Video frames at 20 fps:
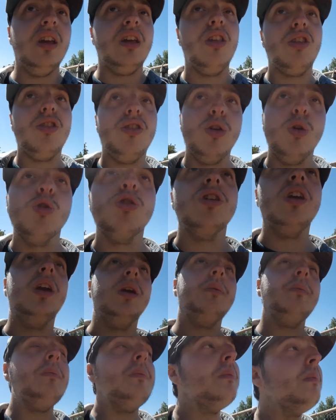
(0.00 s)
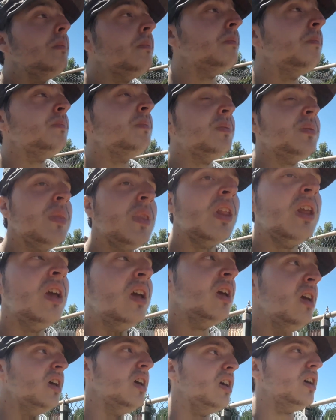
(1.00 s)
he's using
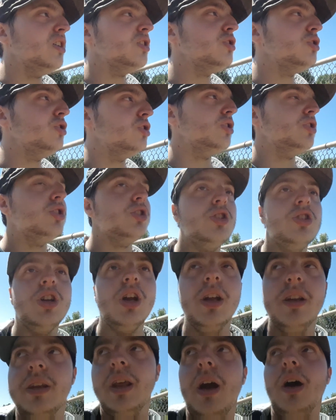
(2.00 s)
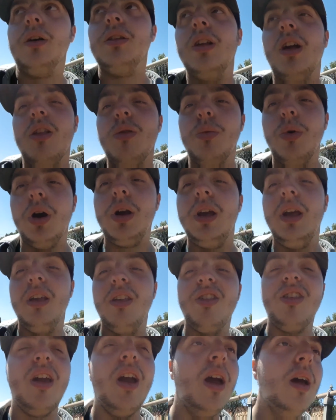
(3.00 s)
is just shit now. That's what he
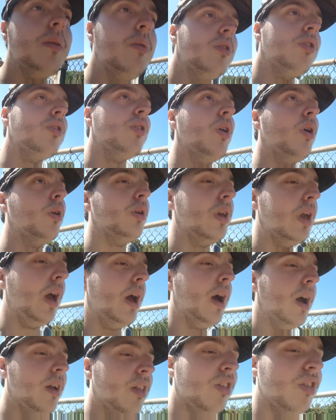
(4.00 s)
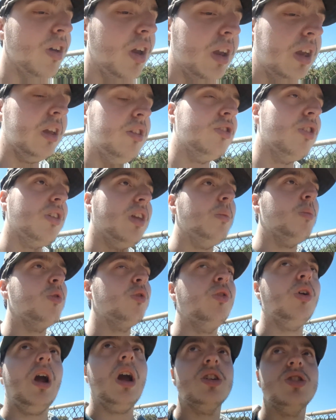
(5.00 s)
said. So yeah, it's like it just keeps
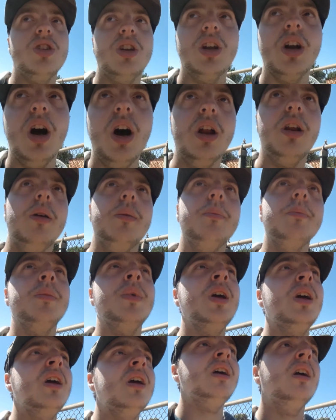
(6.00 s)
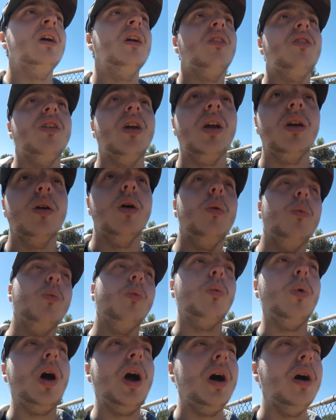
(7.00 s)
crashing on him. It's like
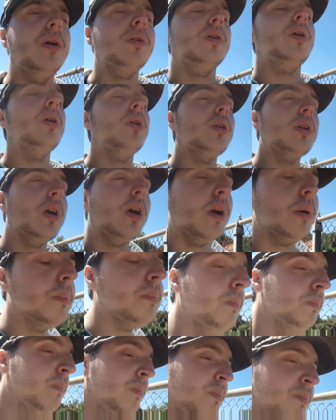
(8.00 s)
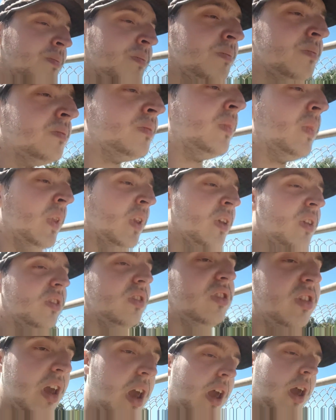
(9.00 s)
wow, okay,
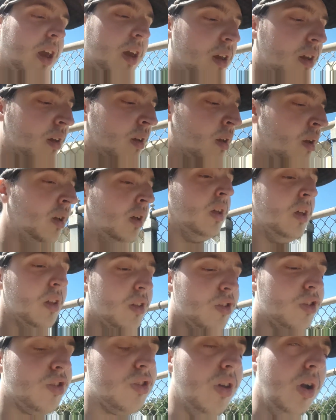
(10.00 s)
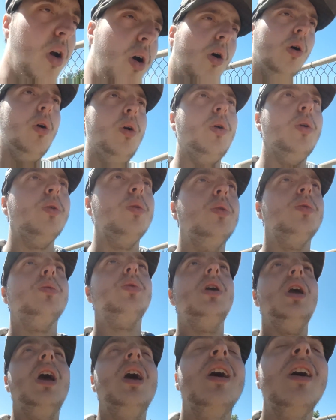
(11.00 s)
dang. So
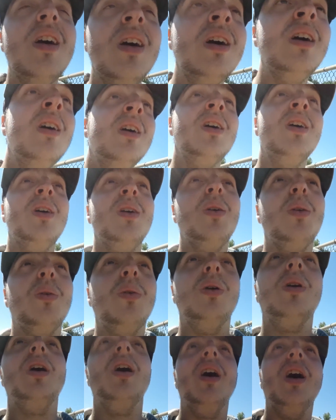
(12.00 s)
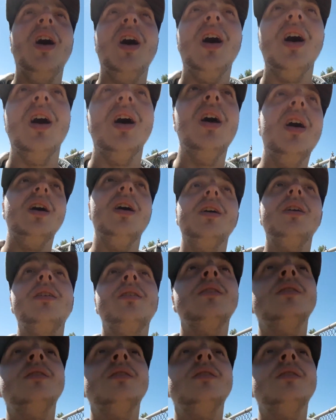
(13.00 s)
uh,